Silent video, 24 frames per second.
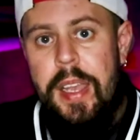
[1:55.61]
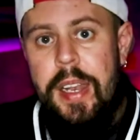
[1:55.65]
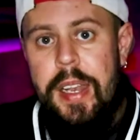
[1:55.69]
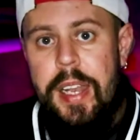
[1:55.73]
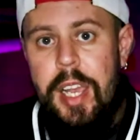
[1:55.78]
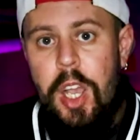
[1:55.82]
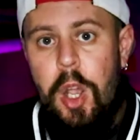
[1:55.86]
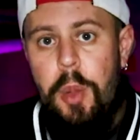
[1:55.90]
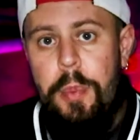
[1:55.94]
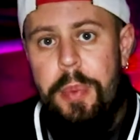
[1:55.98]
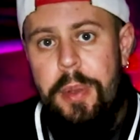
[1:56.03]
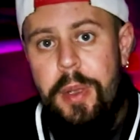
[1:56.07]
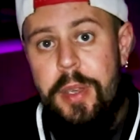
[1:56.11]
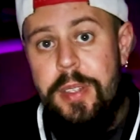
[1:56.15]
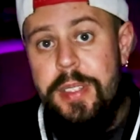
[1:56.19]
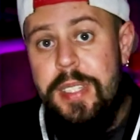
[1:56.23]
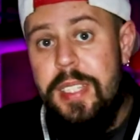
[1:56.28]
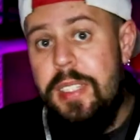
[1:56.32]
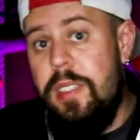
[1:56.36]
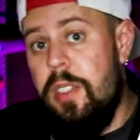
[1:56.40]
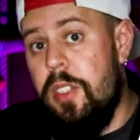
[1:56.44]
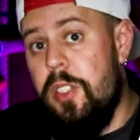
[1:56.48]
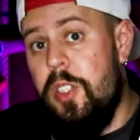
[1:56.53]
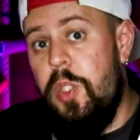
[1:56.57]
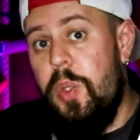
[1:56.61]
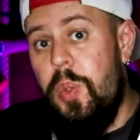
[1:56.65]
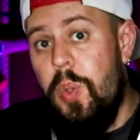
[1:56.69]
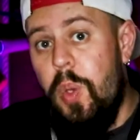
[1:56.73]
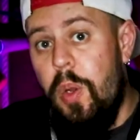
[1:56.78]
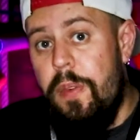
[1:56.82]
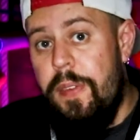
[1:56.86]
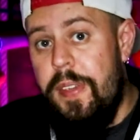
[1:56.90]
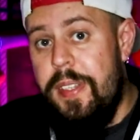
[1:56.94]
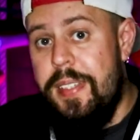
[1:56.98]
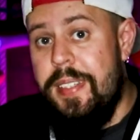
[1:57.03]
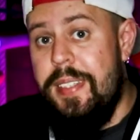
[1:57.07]
Now, because these are two
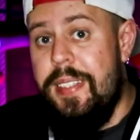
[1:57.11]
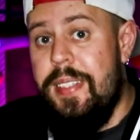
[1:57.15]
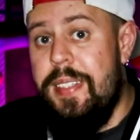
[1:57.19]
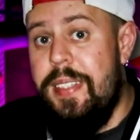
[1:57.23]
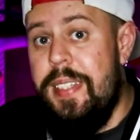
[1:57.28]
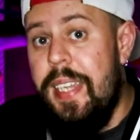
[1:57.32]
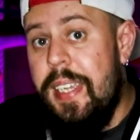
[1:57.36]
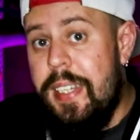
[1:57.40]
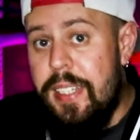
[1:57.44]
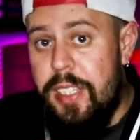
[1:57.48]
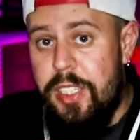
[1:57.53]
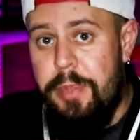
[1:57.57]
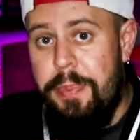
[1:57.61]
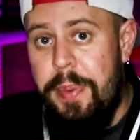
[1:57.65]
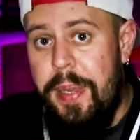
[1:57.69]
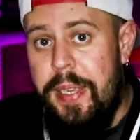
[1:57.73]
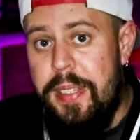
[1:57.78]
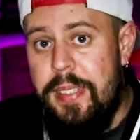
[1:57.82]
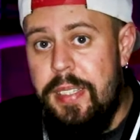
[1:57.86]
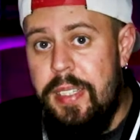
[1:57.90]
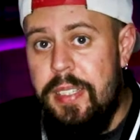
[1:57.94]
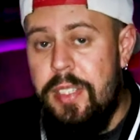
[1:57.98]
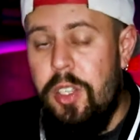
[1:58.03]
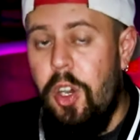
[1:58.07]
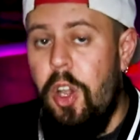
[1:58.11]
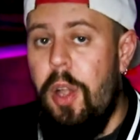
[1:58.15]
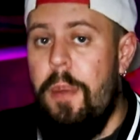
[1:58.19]
of his signature pieces,